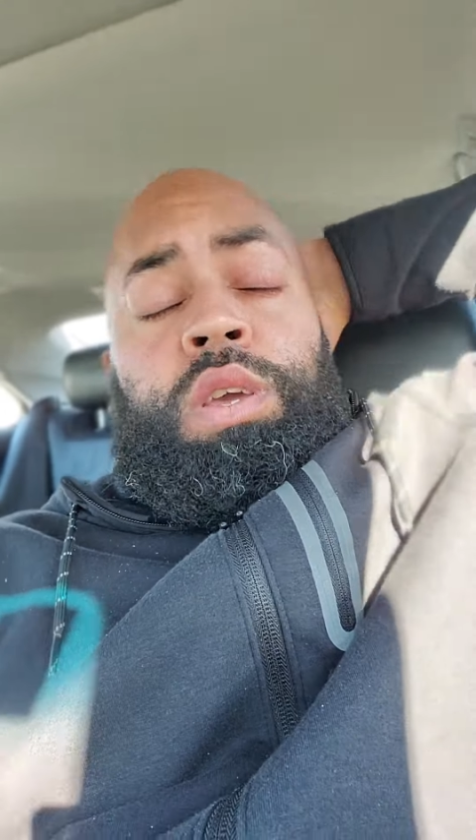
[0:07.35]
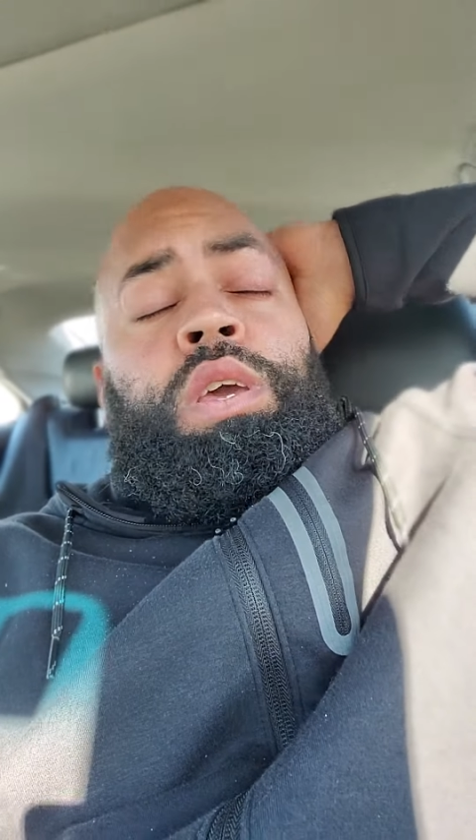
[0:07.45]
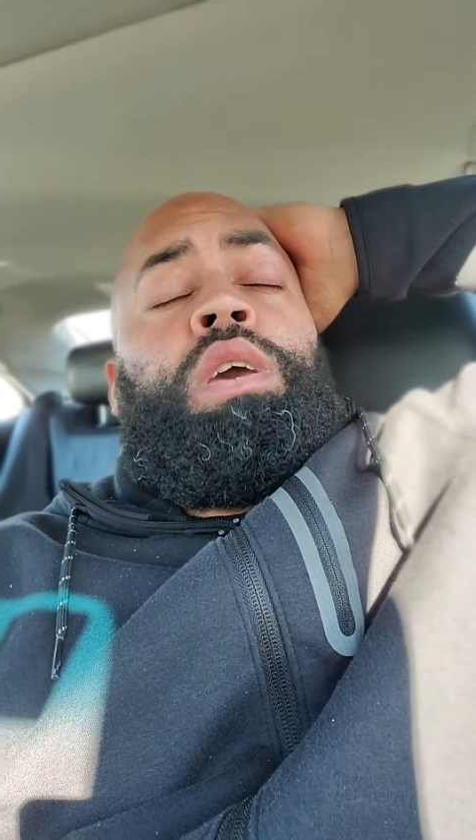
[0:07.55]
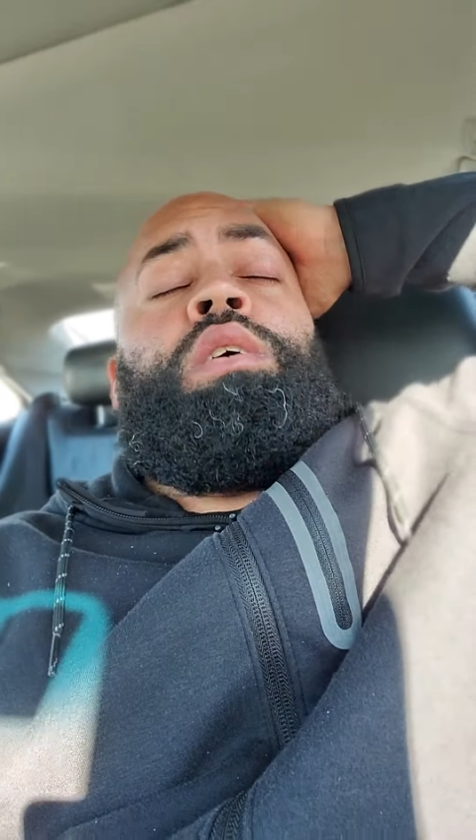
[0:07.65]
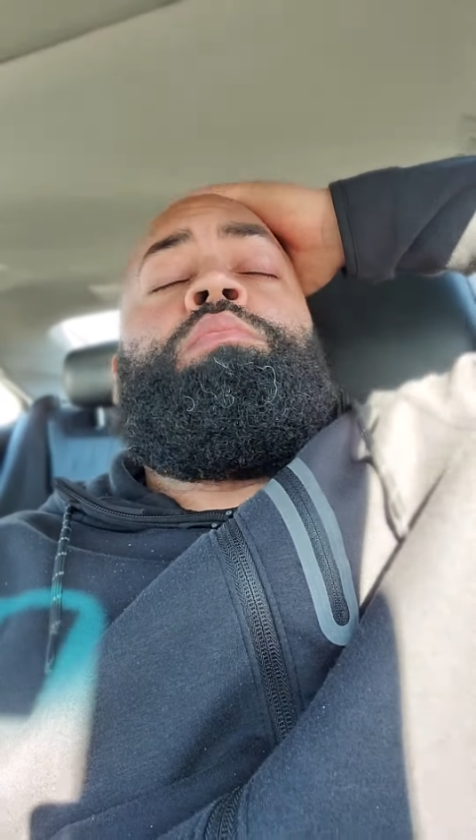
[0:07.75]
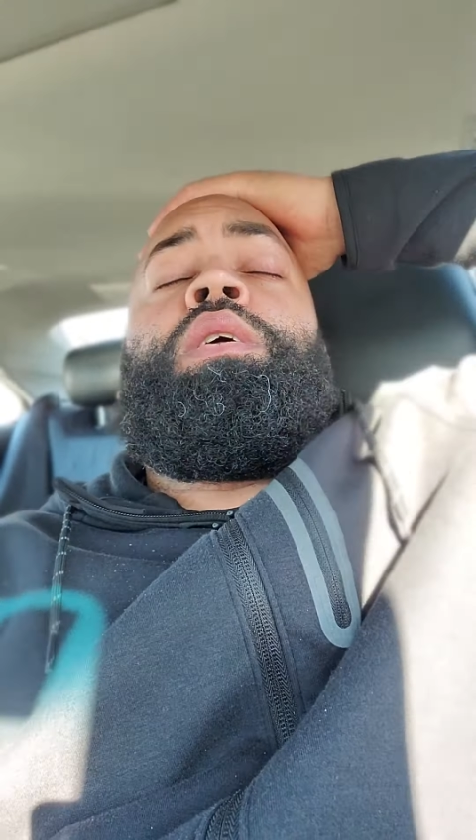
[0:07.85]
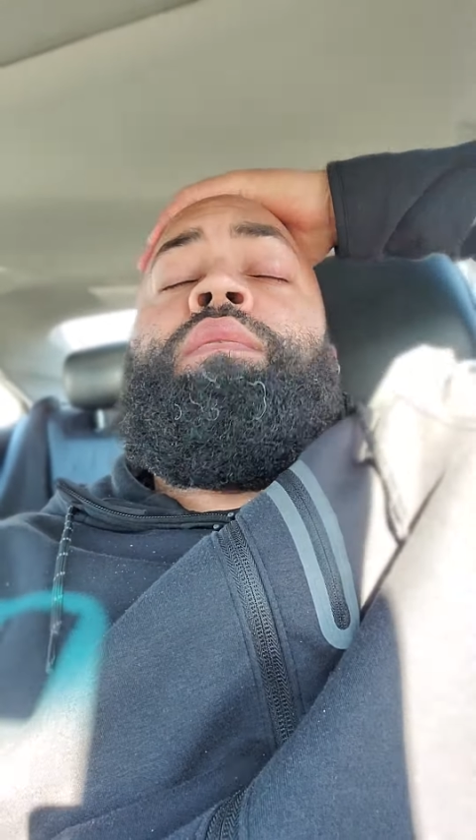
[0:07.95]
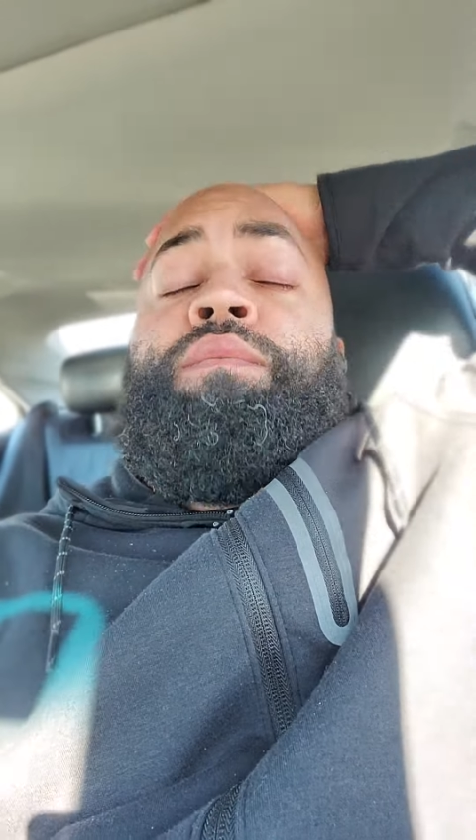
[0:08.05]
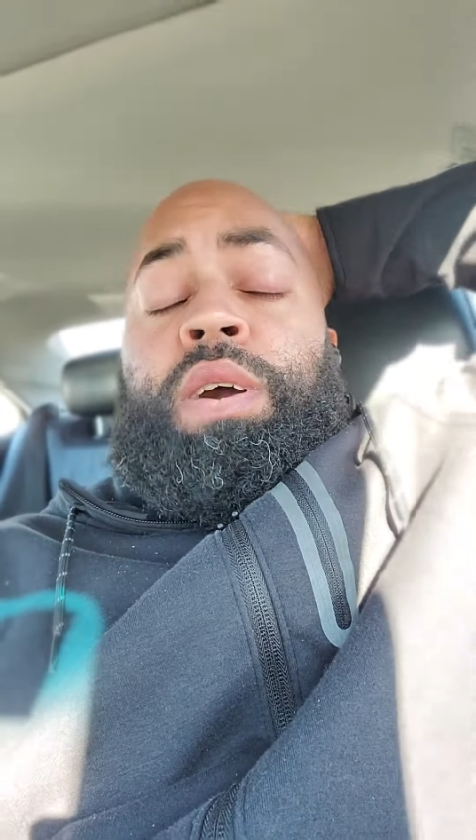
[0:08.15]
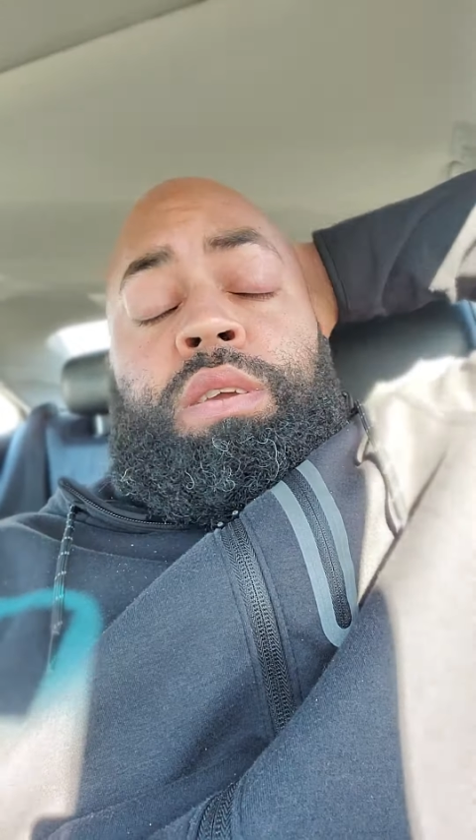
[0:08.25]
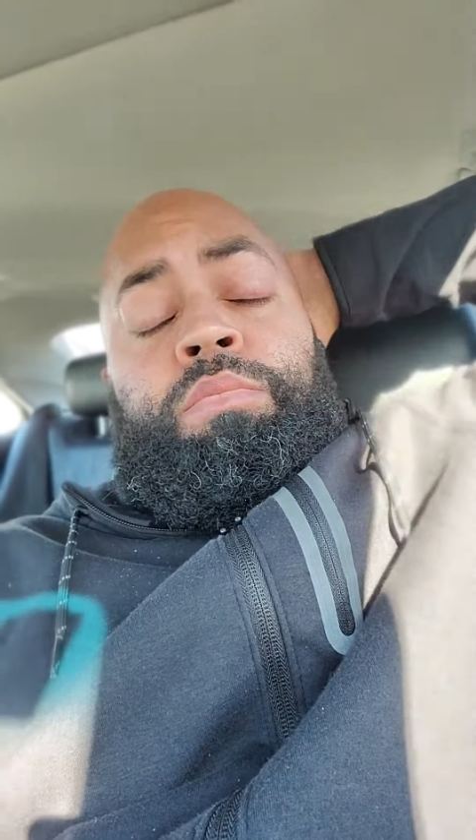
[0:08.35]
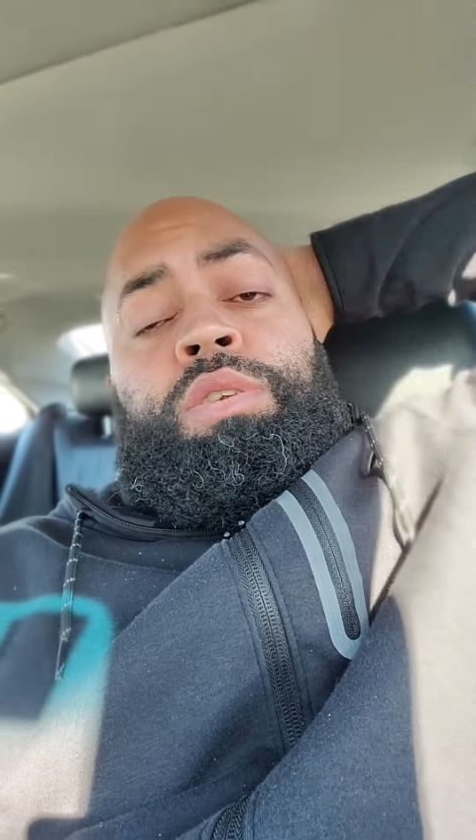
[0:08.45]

and a motherfucking